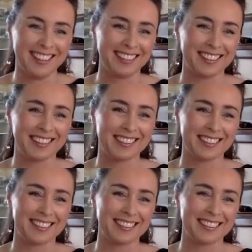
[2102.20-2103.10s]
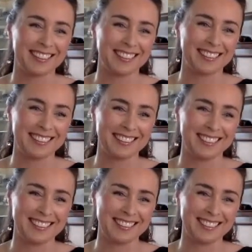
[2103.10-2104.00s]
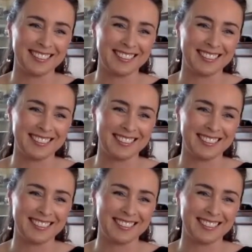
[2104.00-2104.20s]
[no speech]